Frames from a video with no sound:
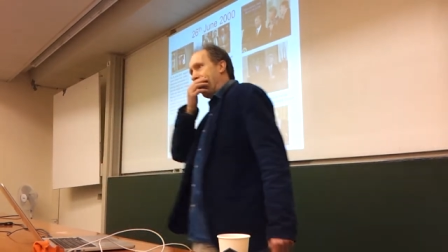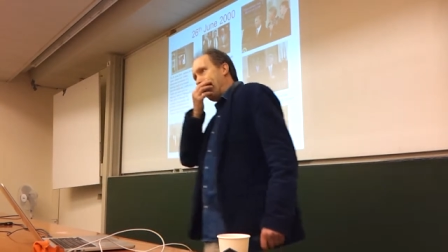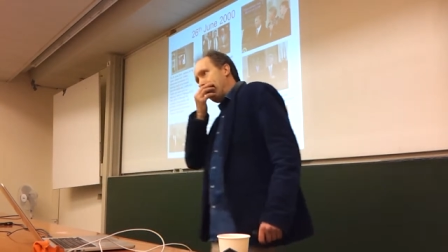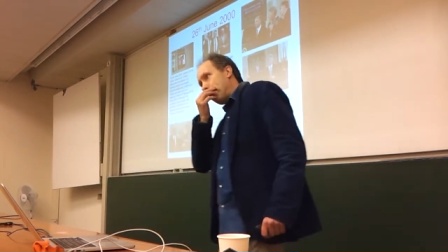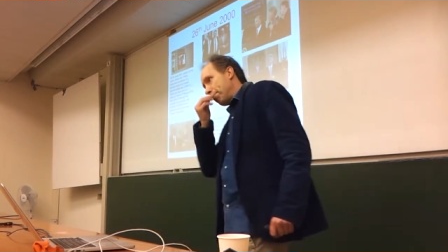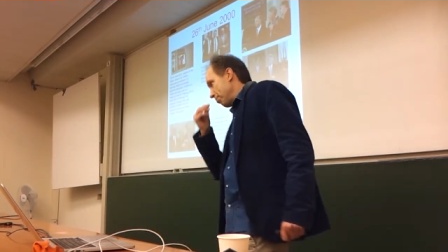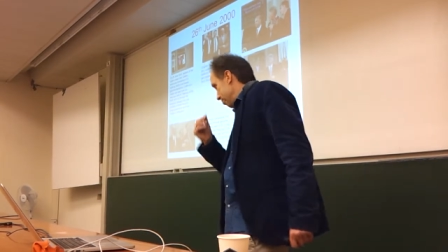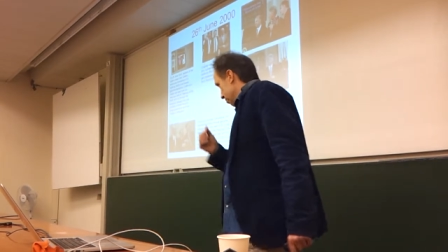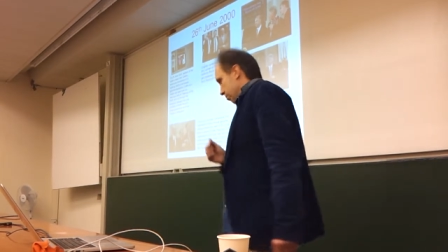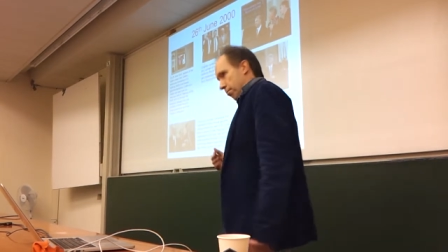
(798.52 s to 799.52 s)
Um,
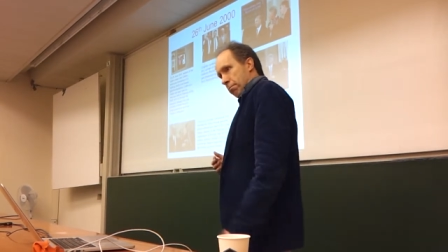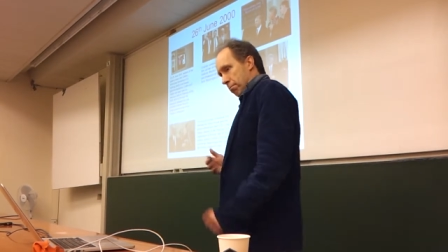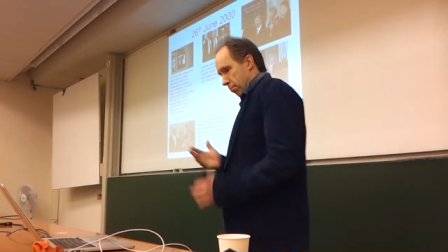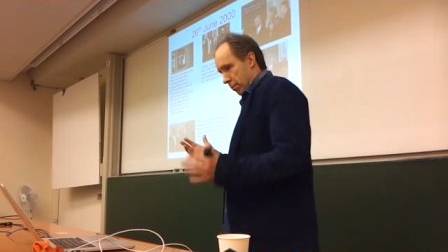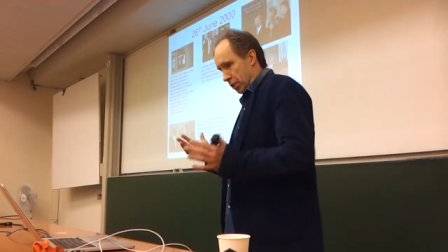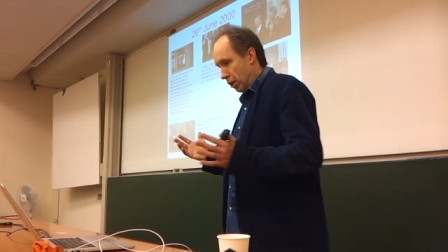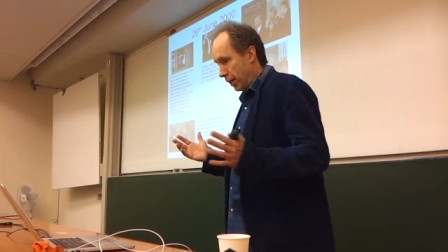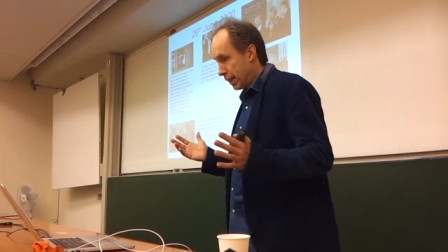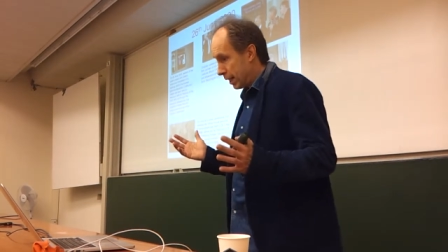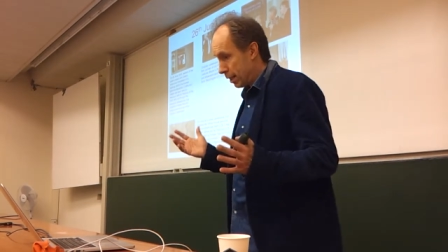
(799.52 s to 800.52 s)
so
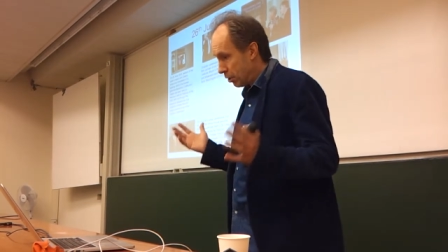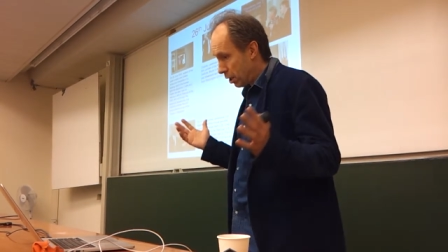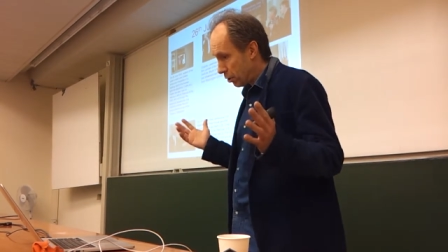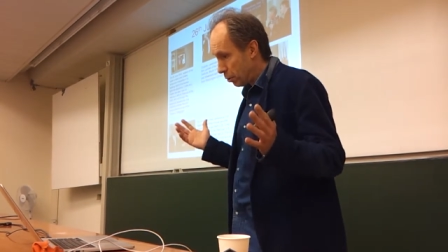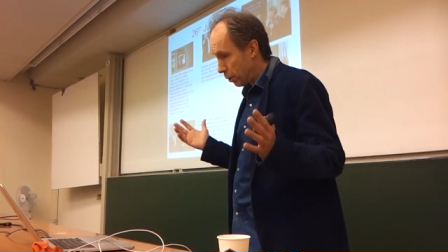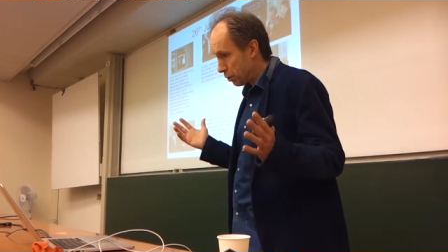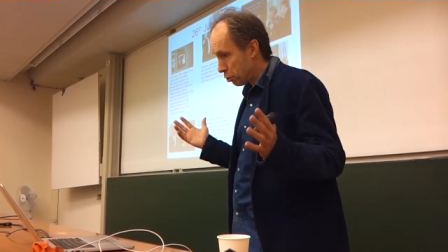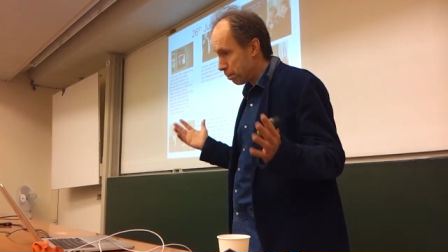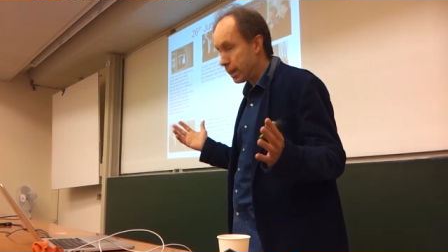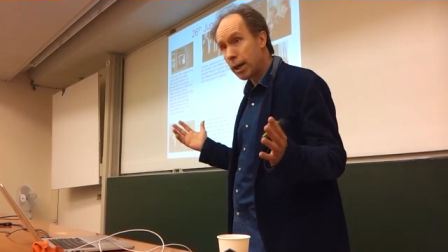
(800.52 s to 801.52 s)
I hear, you know, you want to
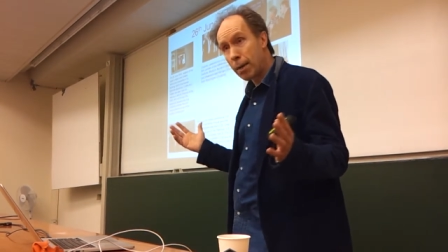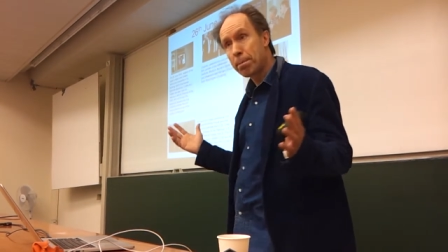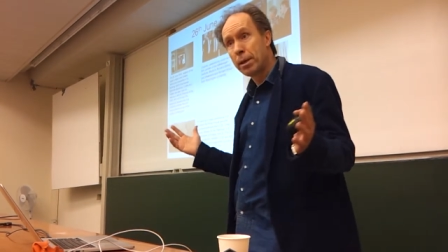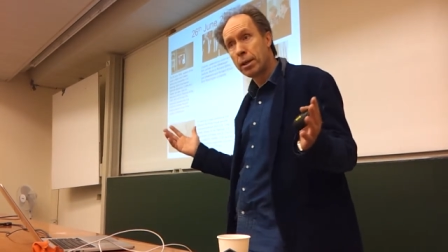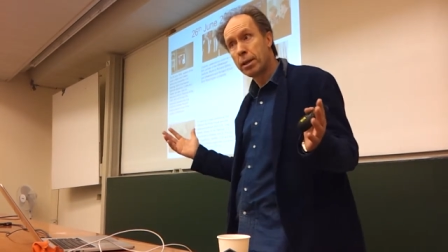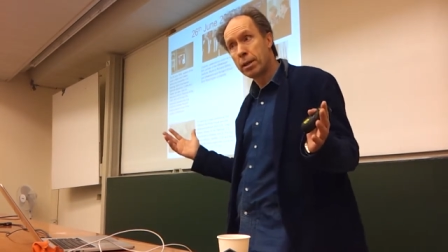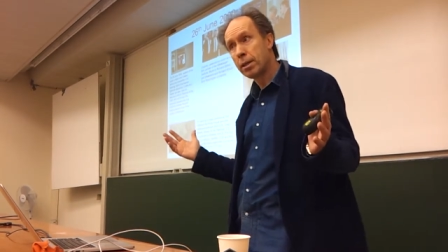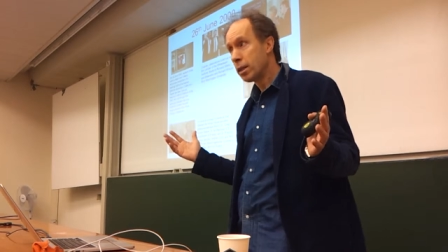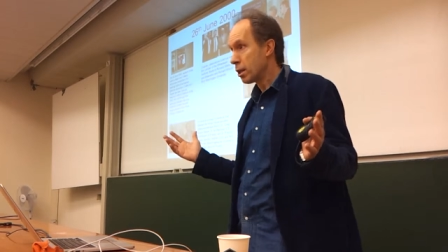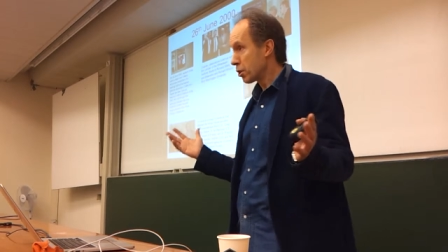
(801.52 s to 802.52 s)
speed up.
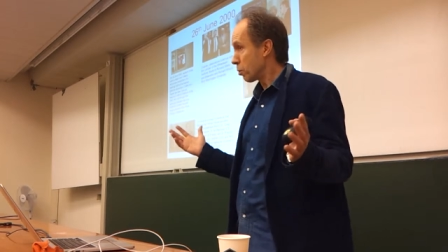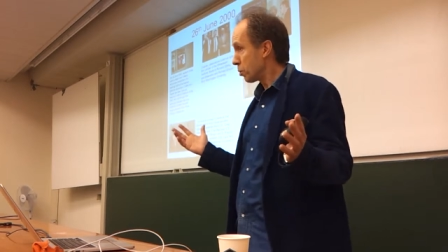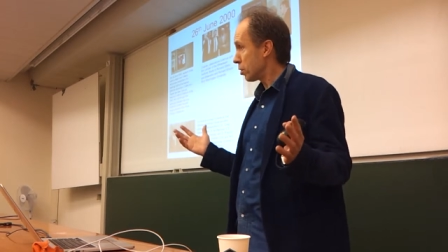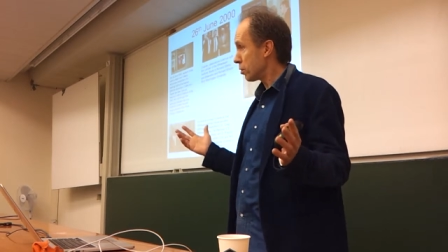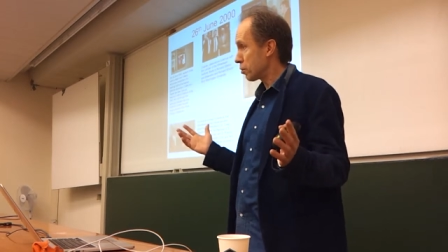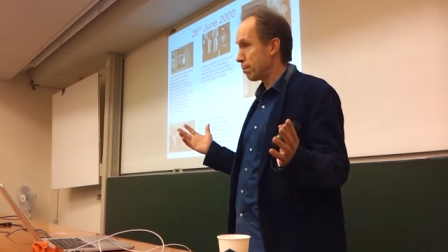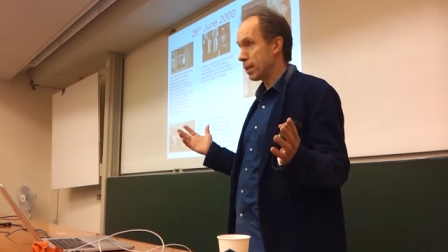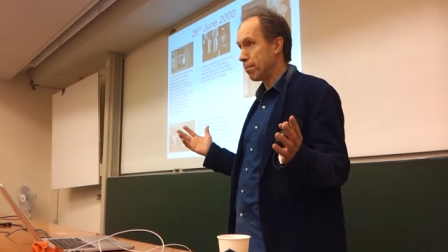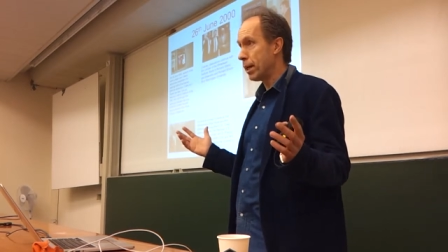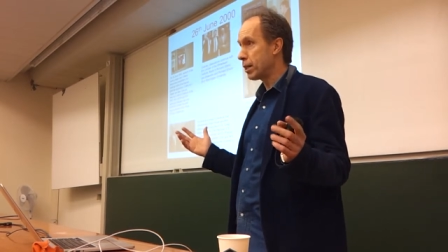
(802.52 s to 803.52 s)
So could you use a
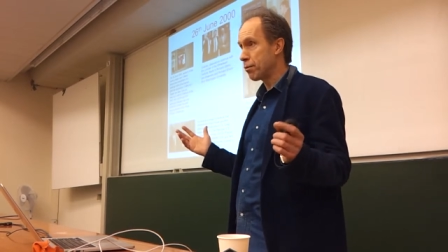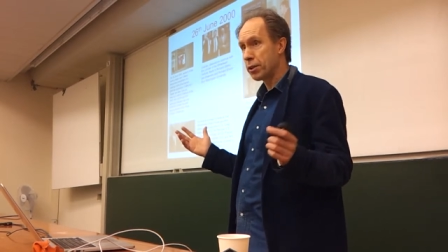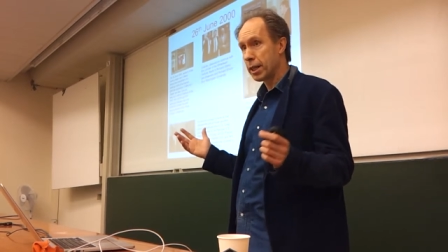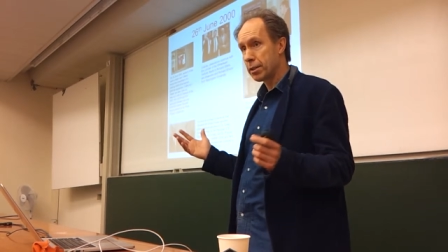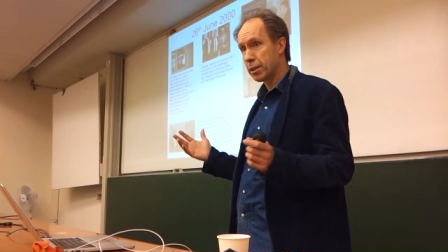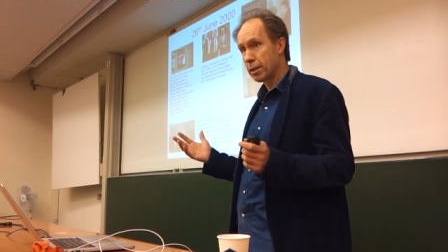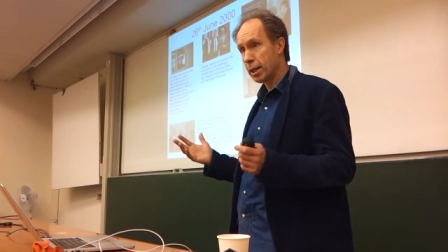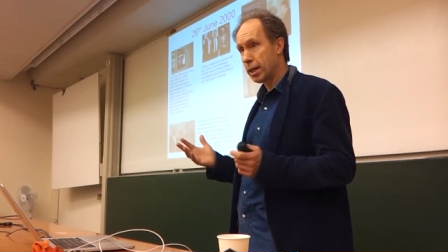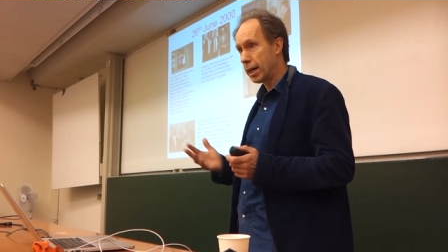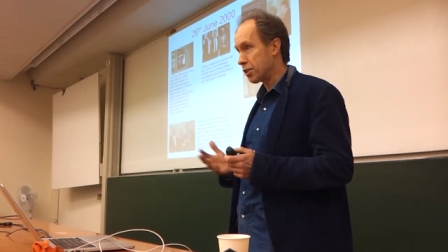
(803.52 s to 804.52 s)
bit of money for that?
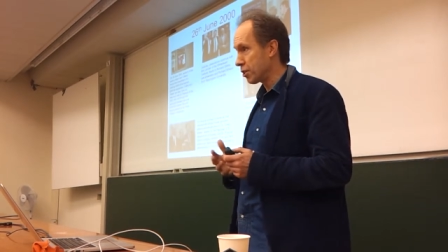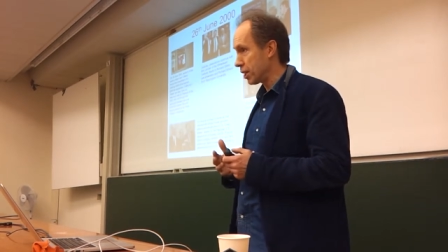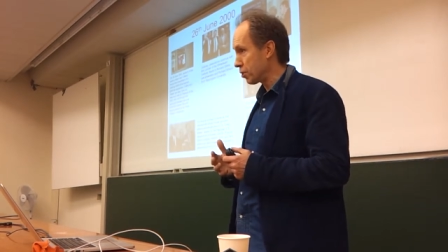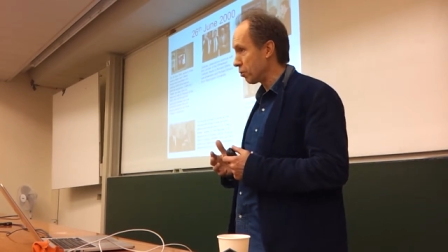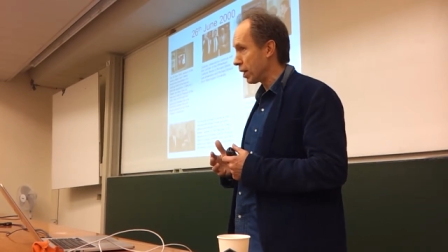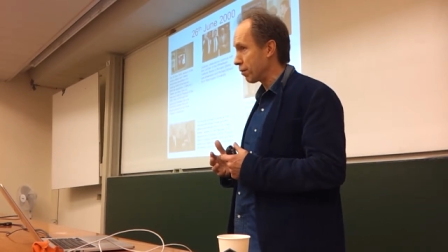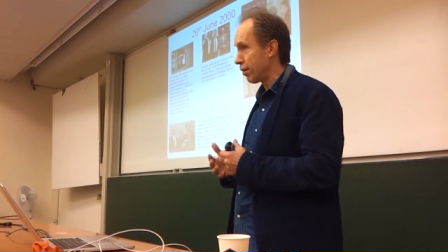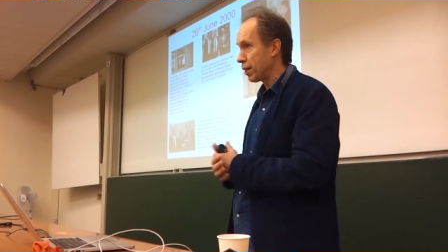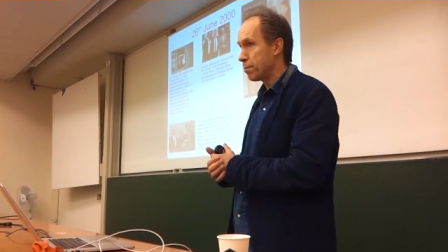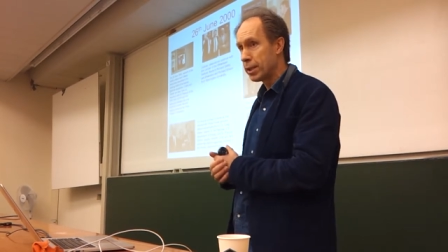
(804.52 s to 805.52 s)
Uh, I suggest you take
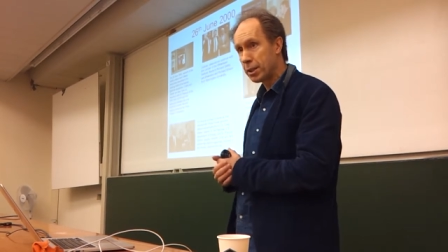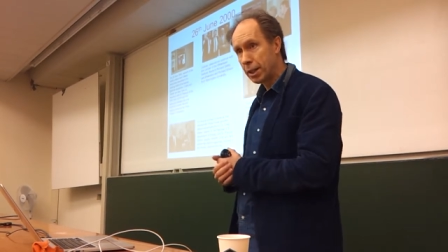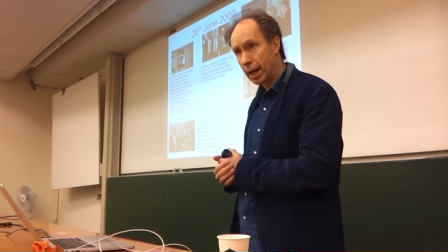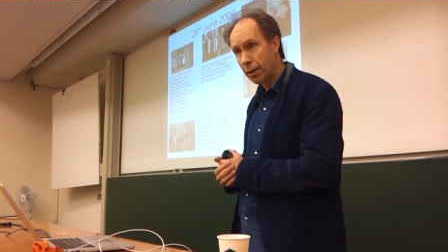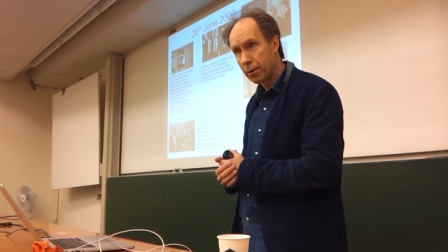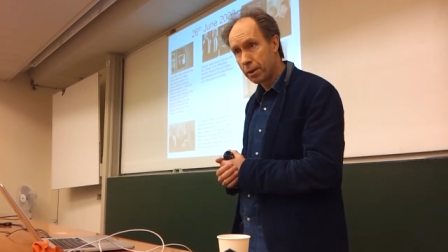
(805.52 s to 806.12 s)
5 million now.